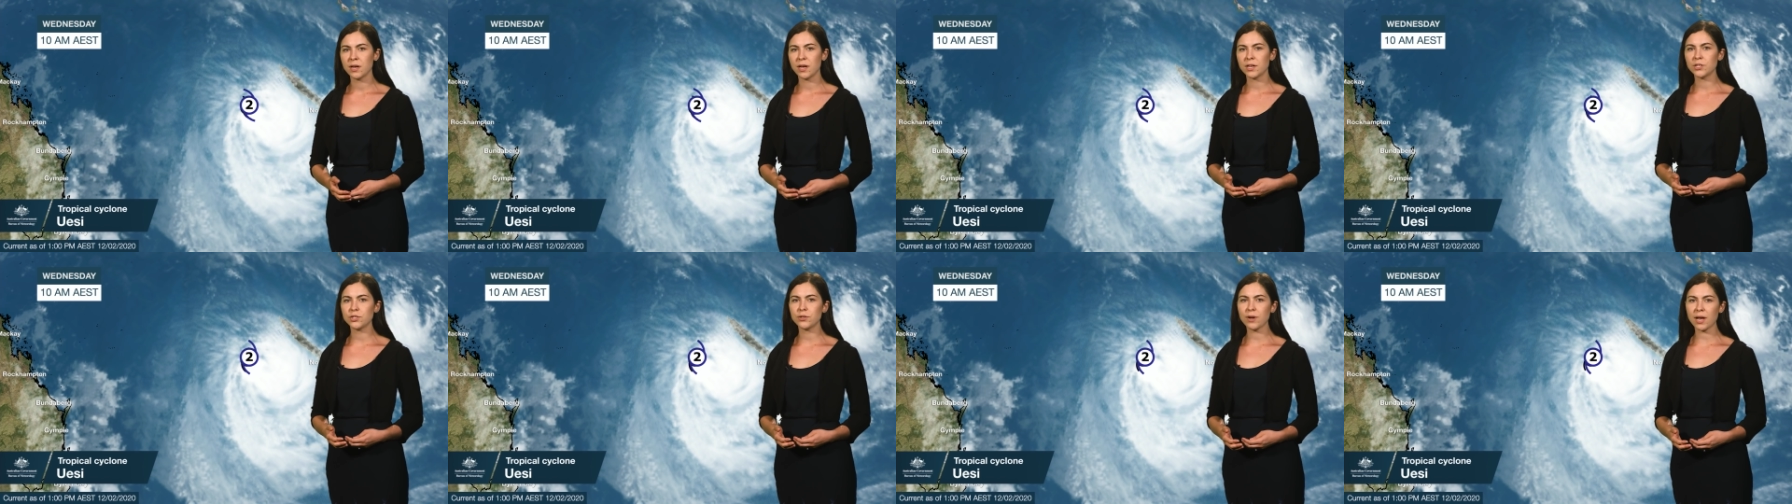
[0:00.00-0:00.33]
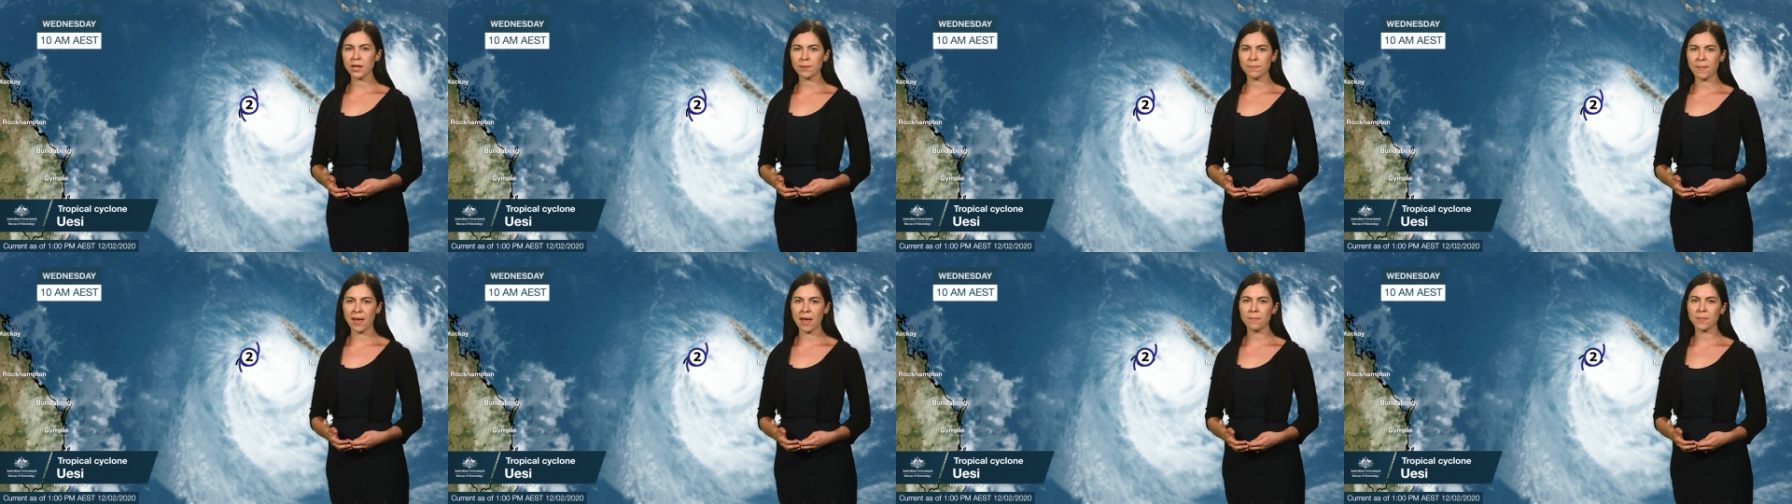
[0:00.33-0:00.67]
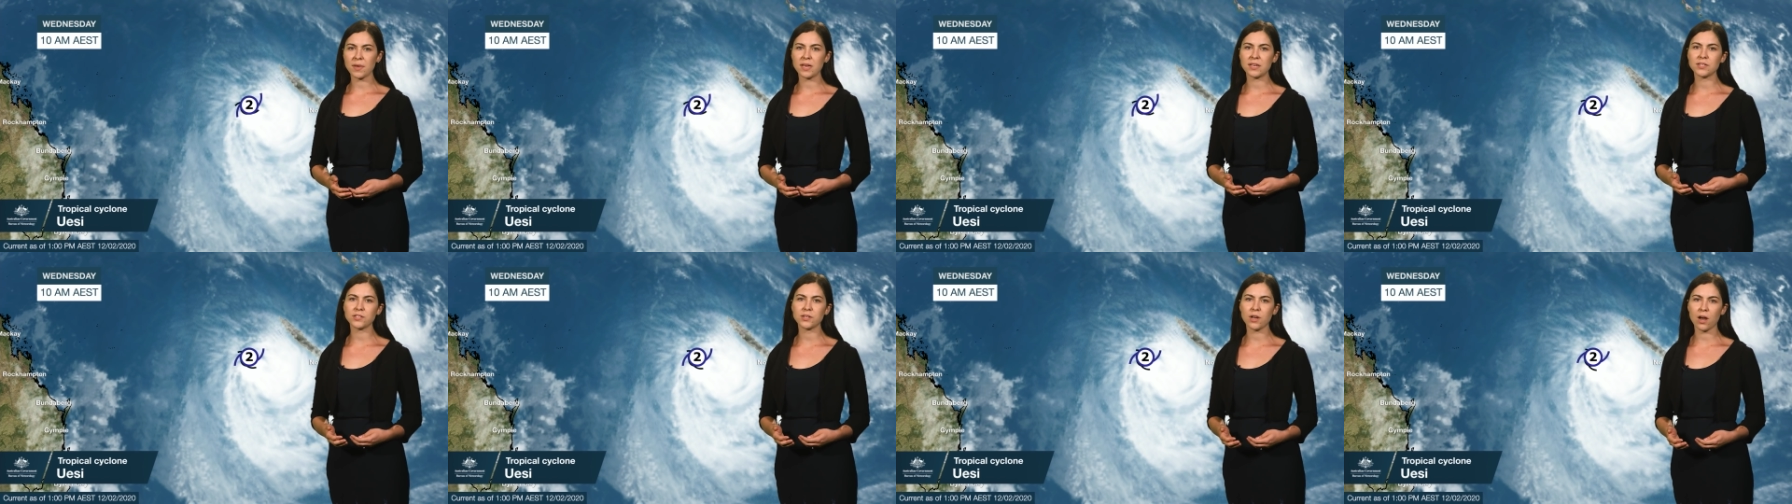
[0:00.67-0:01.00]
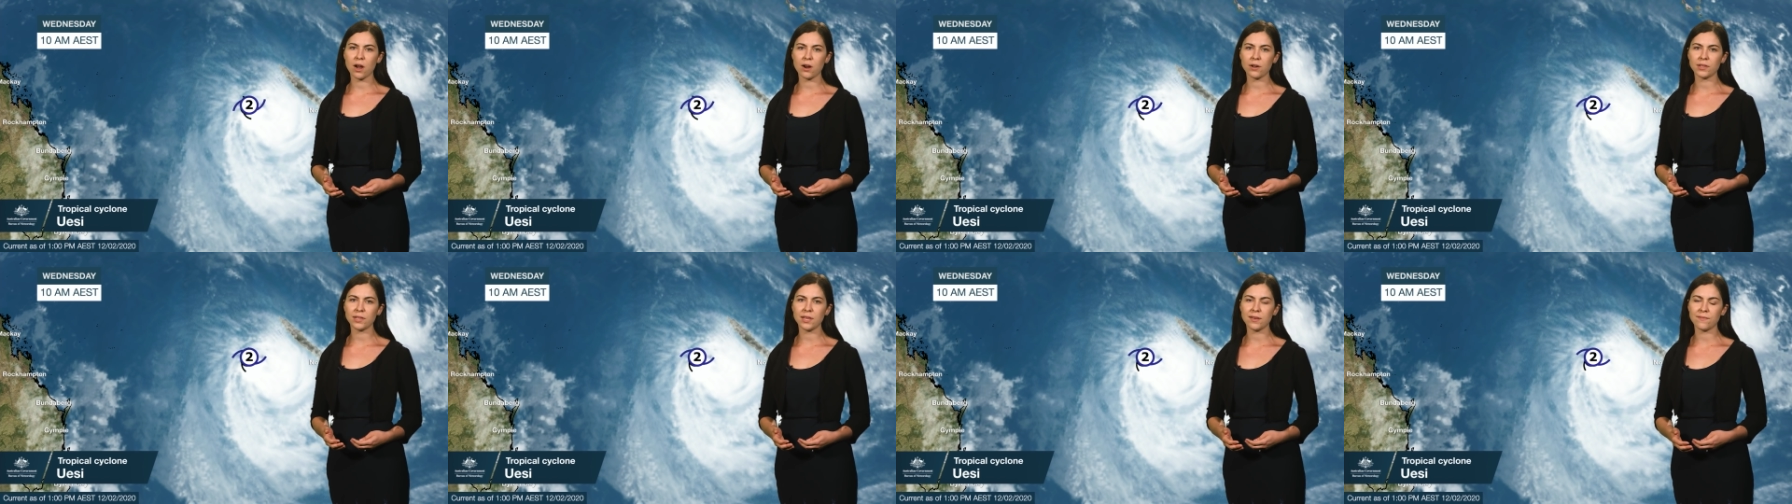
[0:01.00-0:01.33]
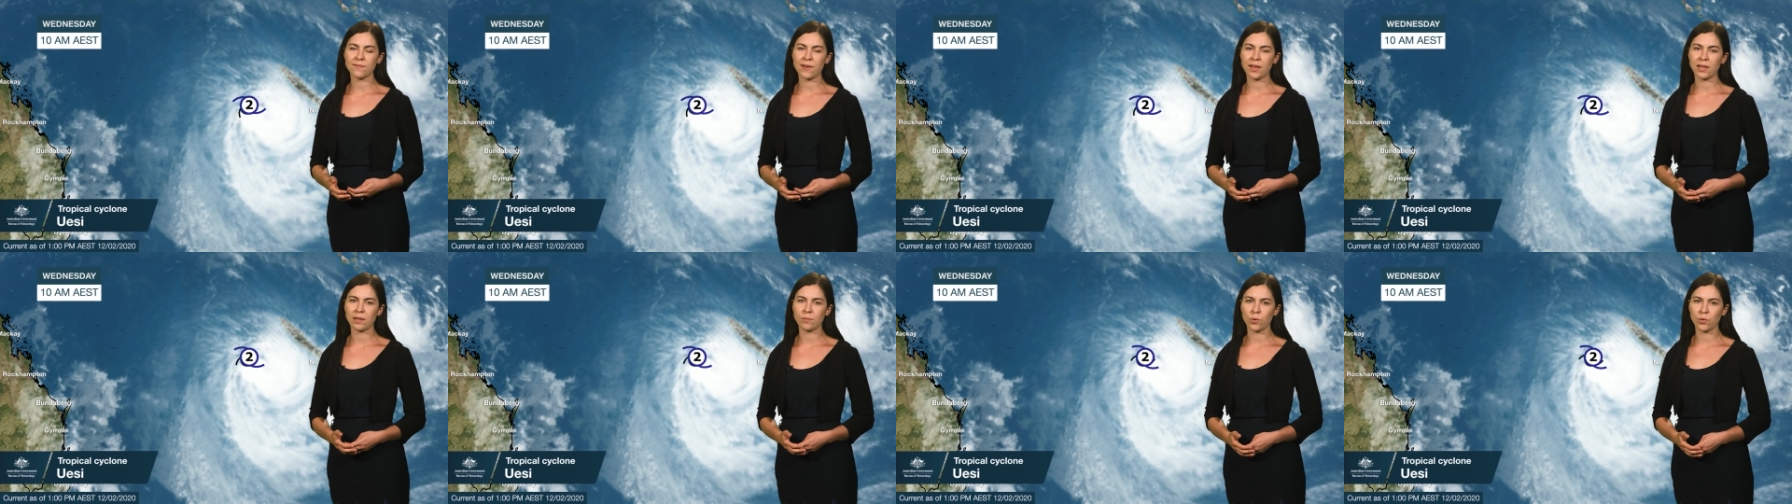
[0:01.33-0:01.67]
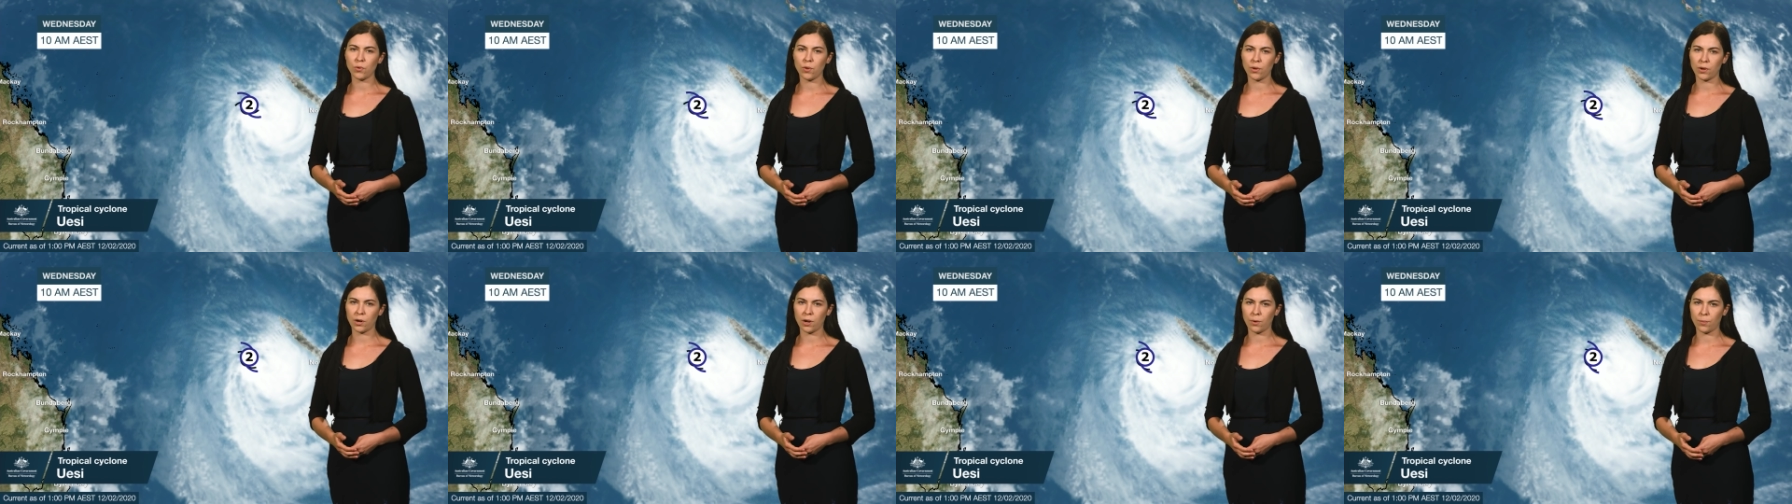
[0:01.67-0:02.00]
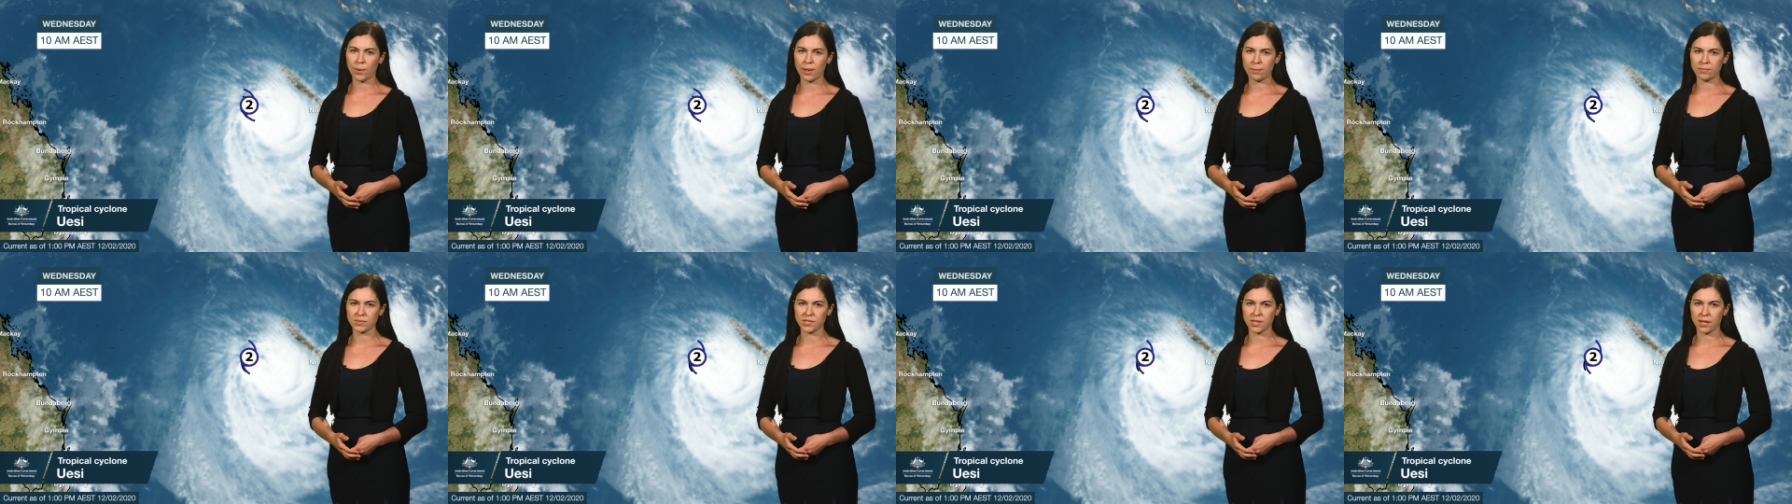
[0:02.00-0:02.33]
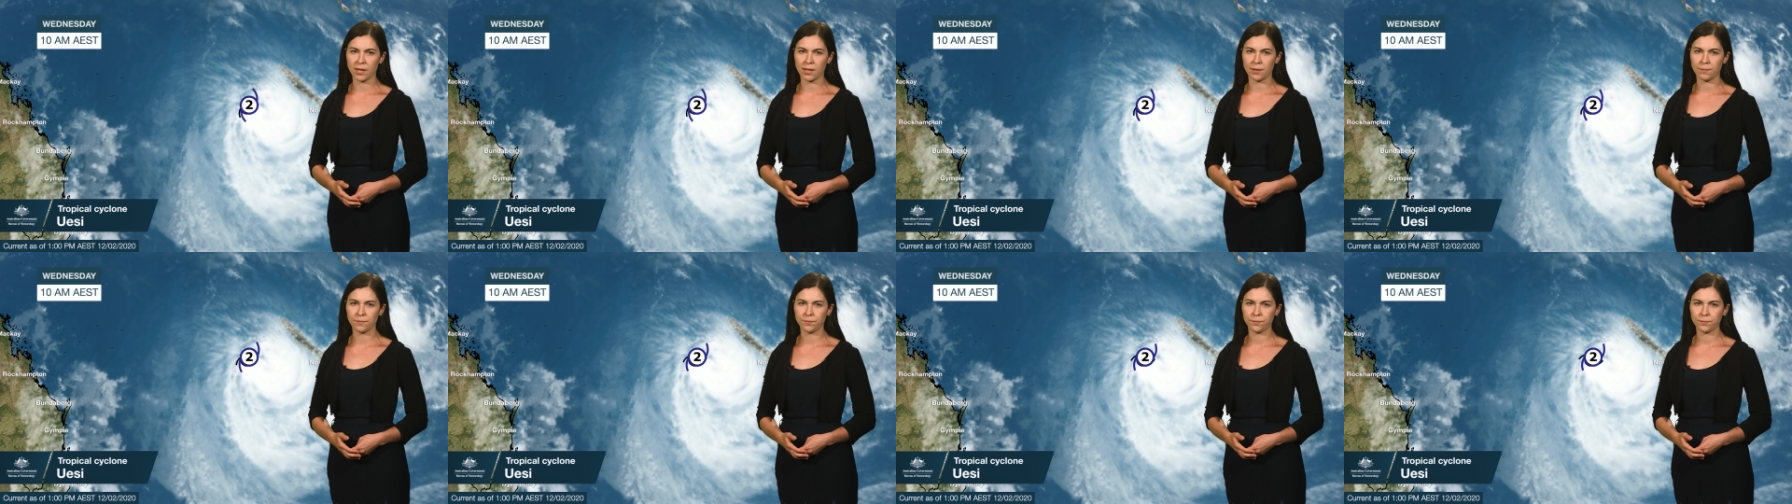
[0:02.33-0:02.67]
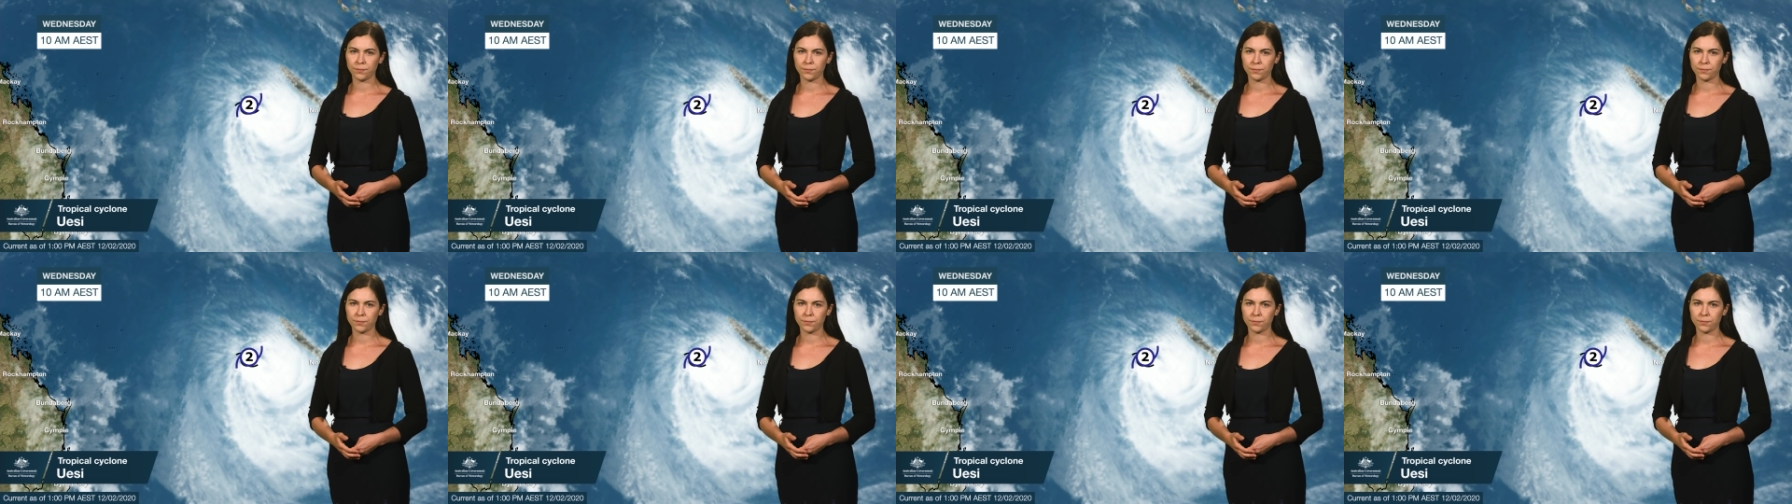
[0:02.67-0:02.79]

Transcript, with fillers: a track map is currently available on our website.